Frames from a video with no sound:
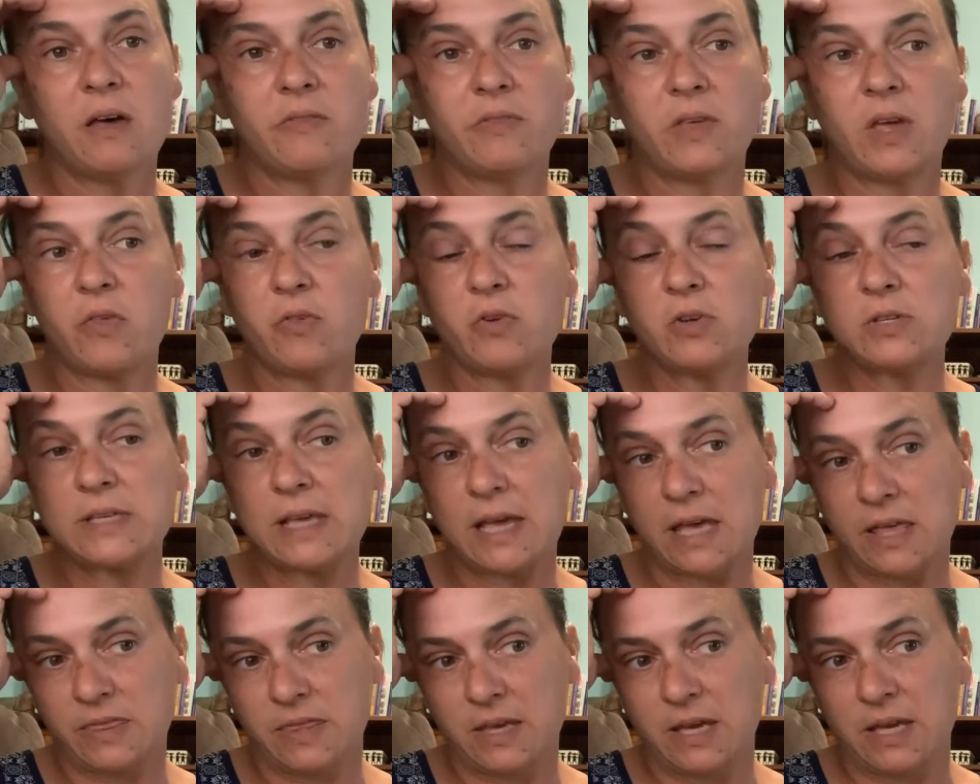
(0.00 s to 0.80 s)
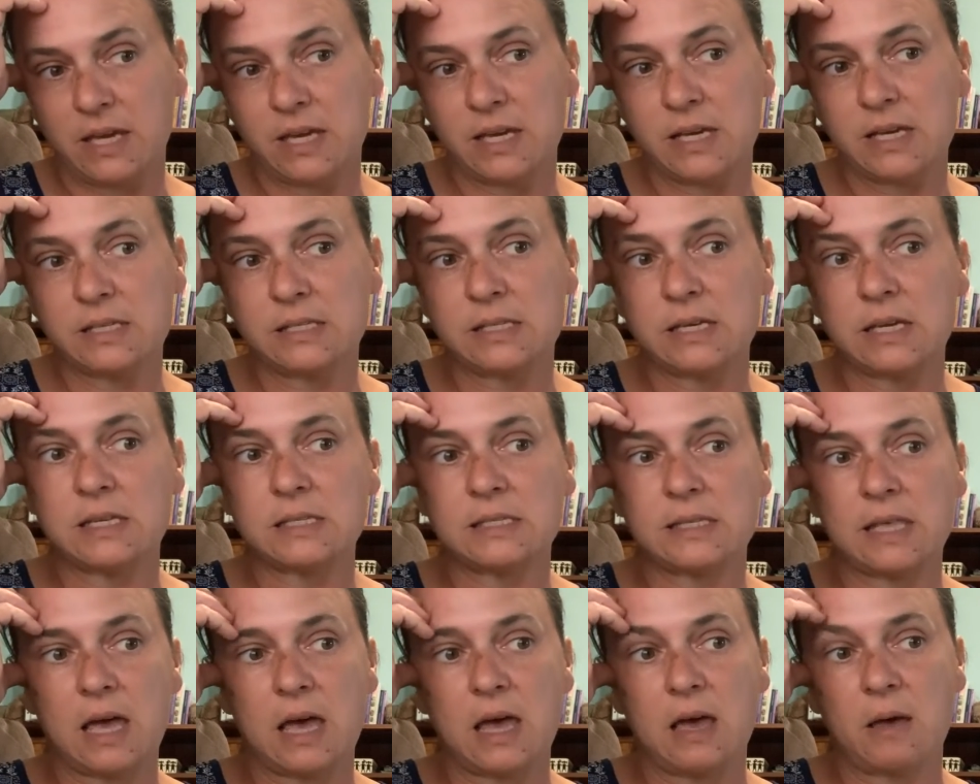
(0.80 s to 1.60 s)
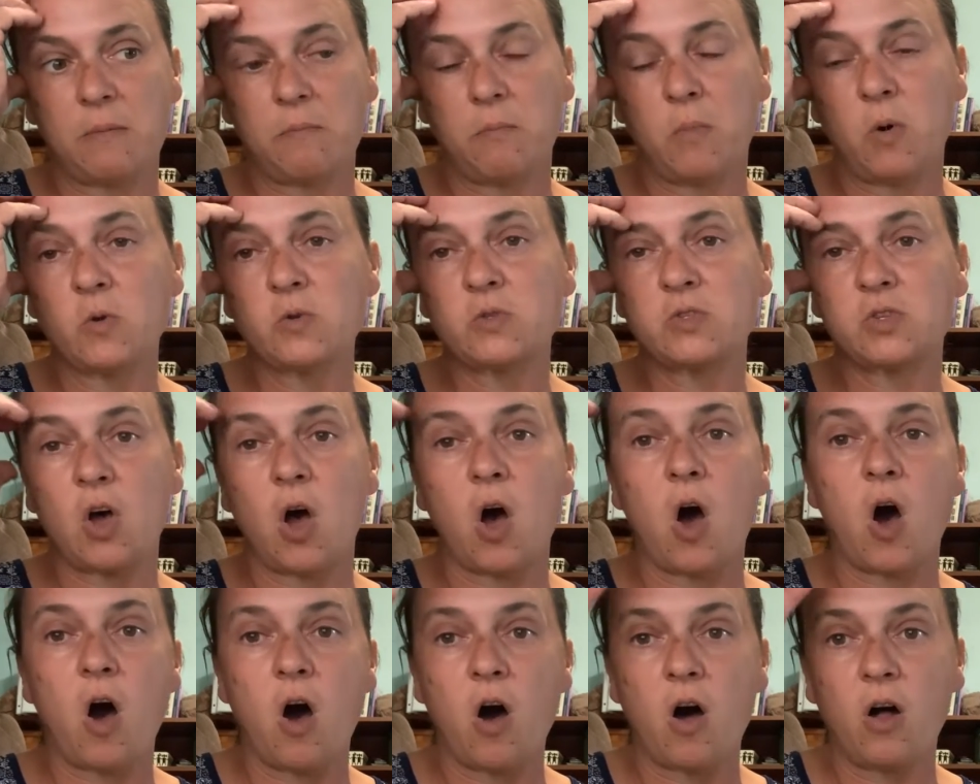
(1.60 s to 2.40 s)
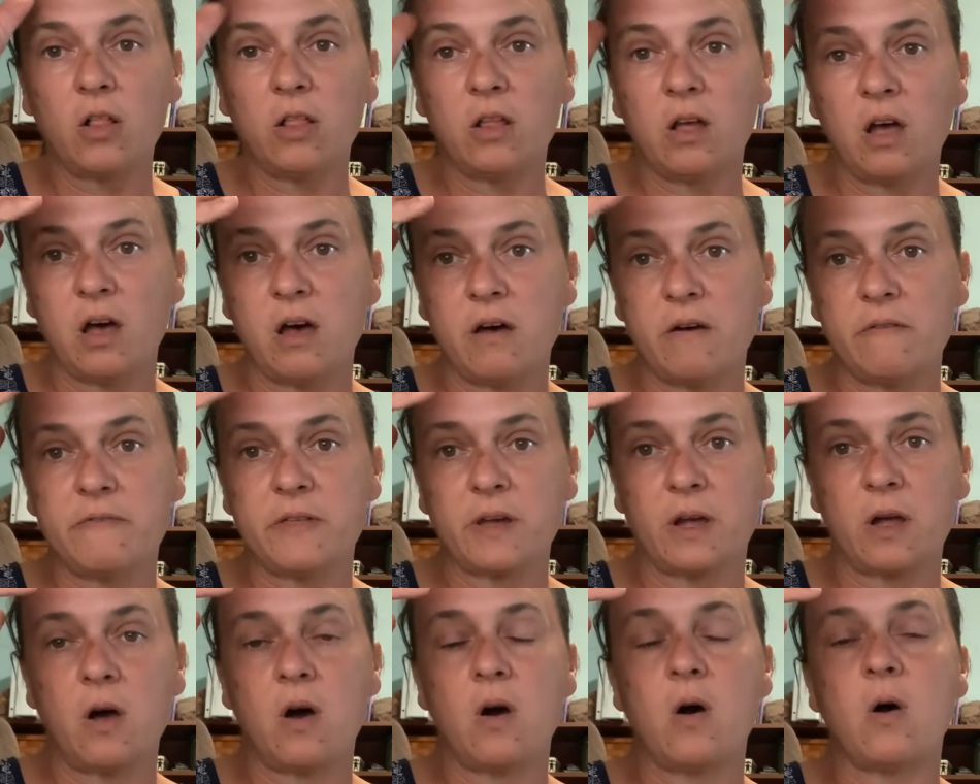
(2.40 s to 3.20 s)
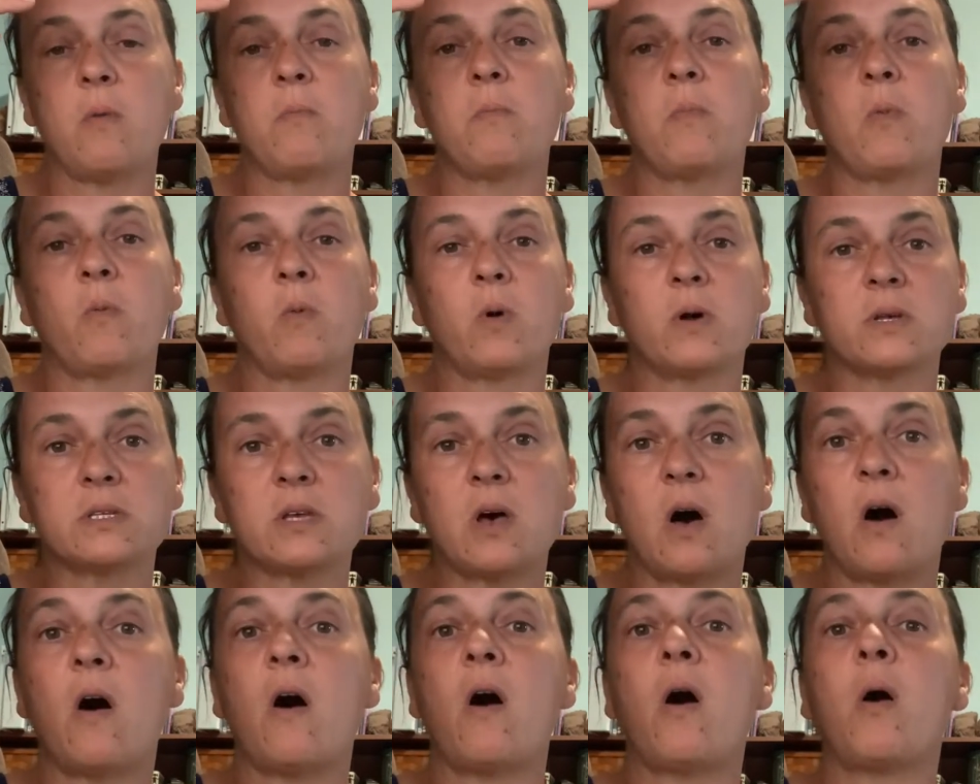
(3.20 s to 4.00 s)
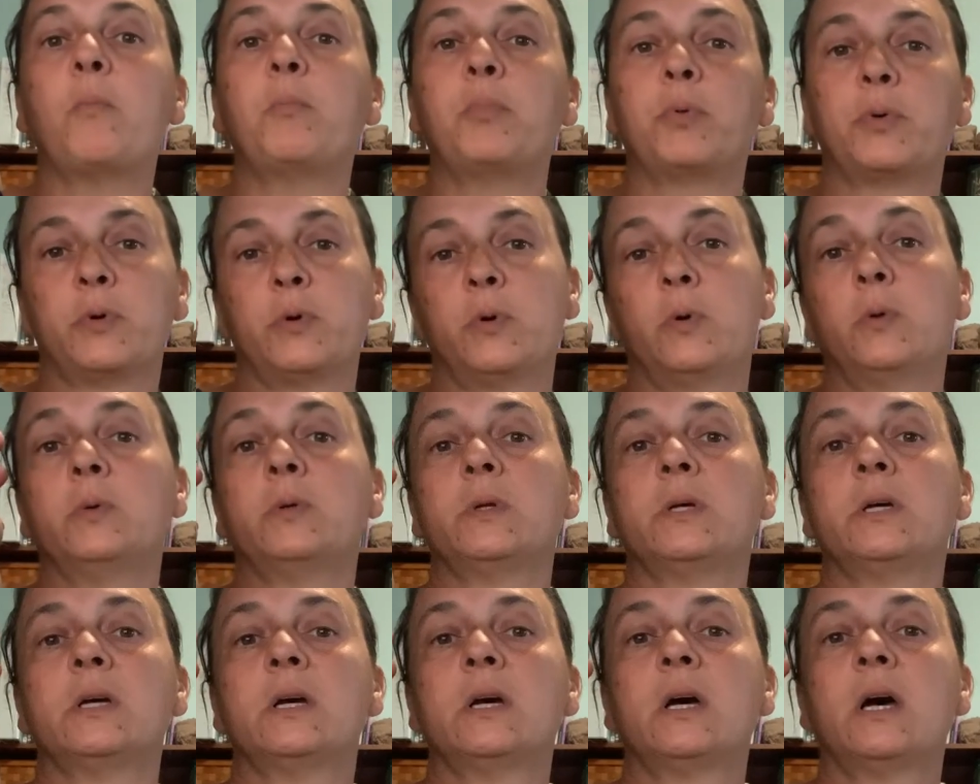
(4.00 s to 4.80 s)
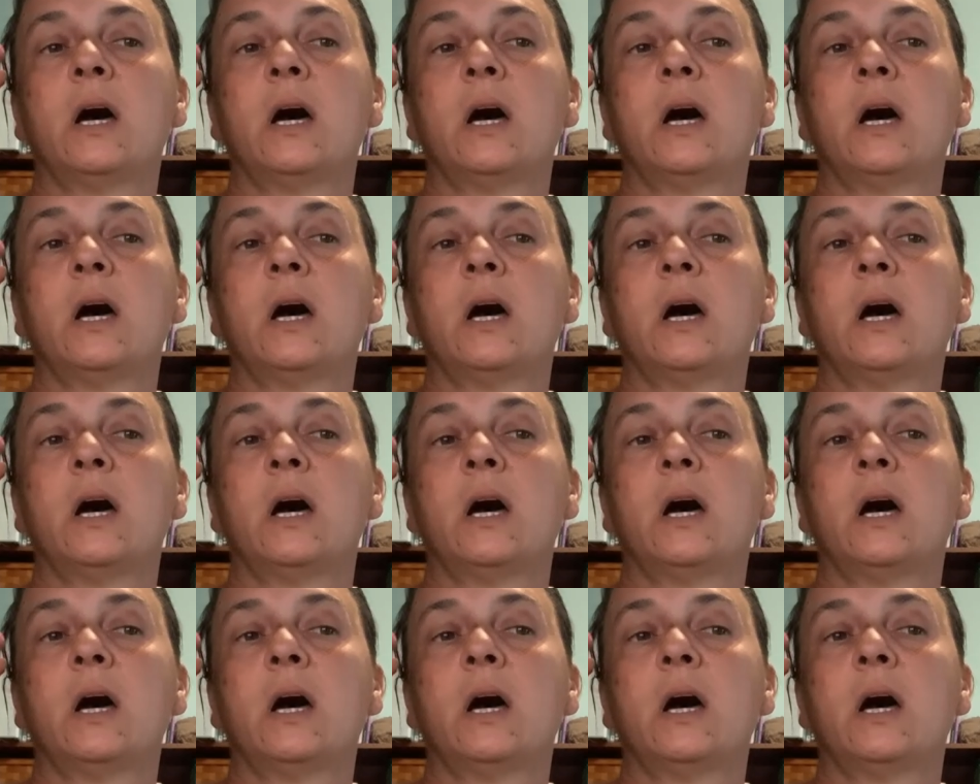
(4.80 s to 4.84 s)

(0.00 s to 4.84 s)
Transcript: The other sad thing is, is that most all of the comb was all brood.